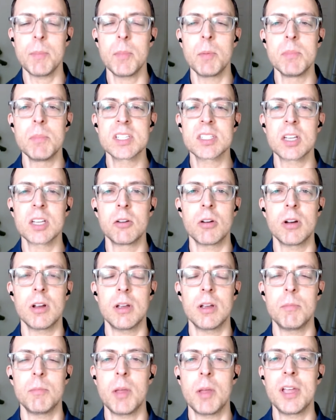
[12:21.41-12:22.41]
maybe
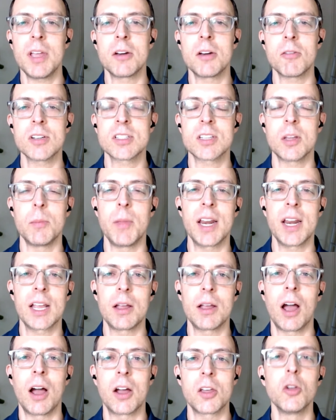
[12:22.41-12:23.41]
misunder maybe
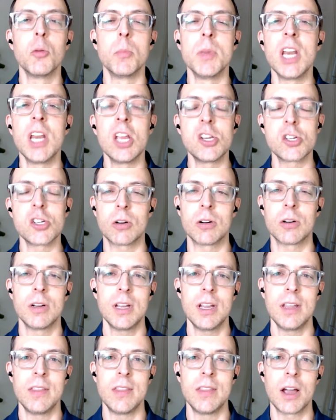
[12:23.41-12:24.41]
underestimating uh, human
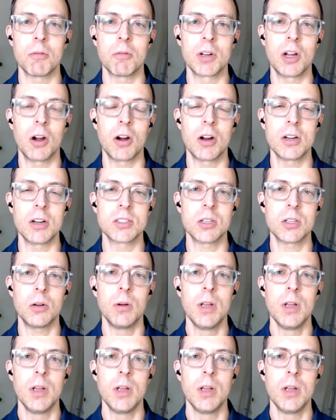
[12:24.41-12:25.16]
nature in that regard.